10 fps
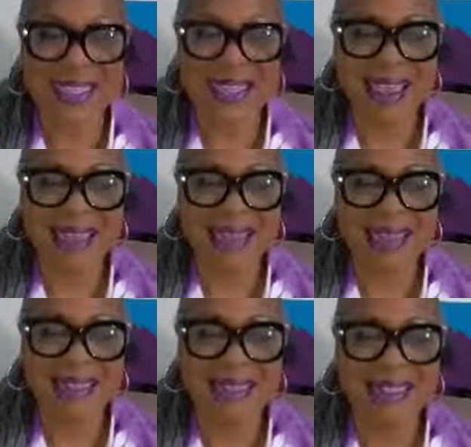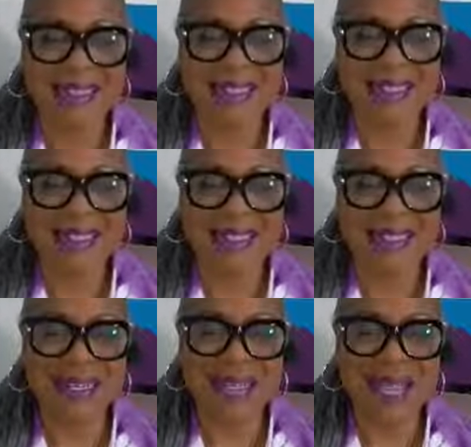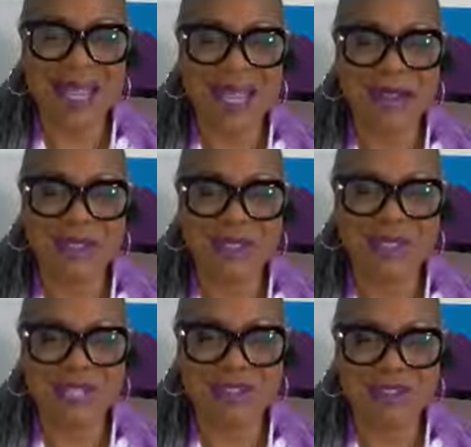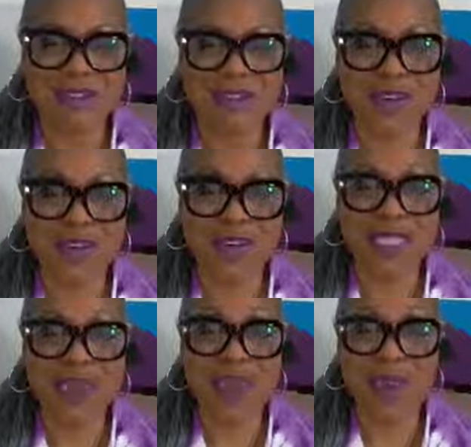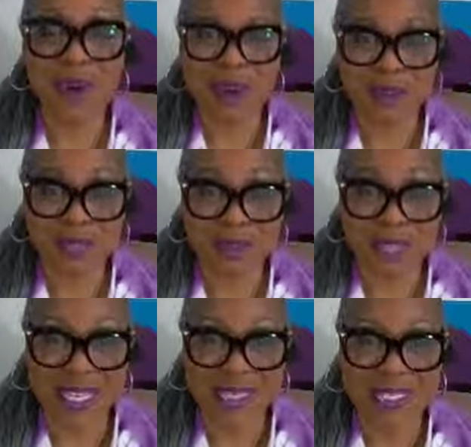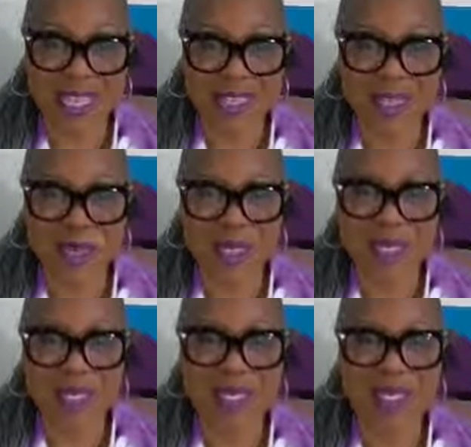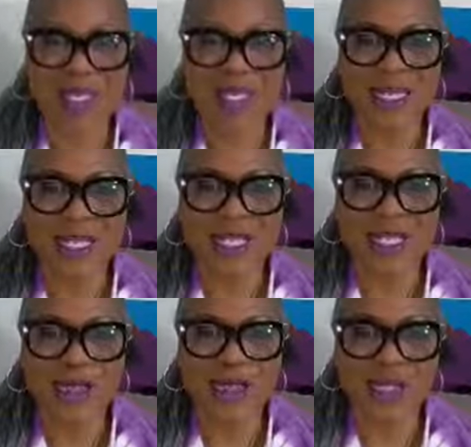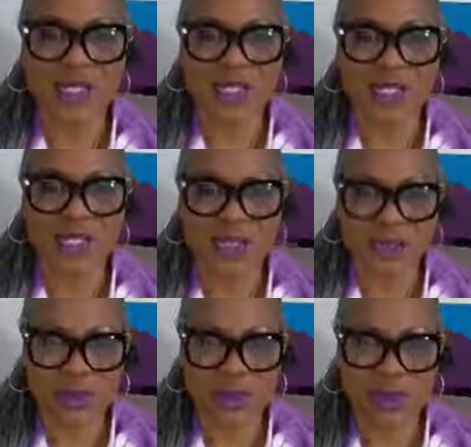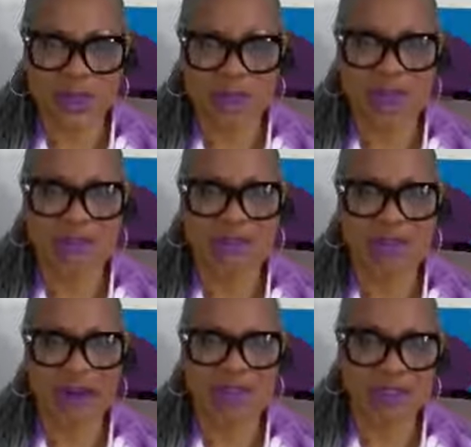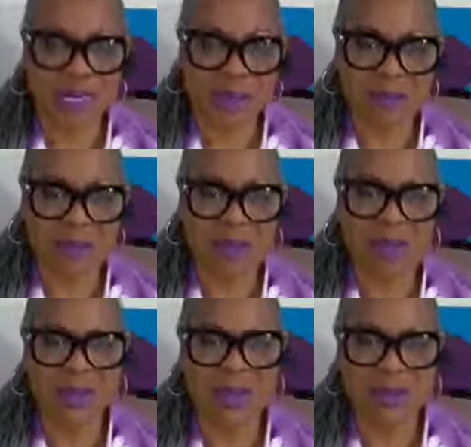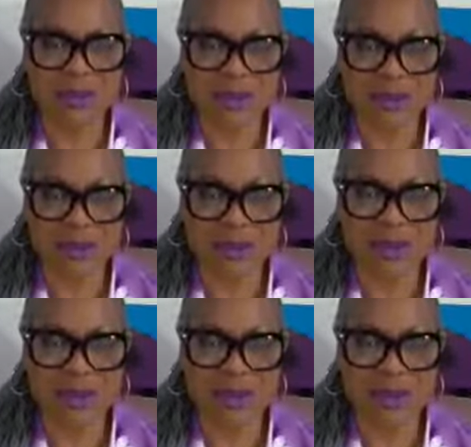And I am looking for subscribers for that channel. We're going to switch soon from Facebook to YouTube.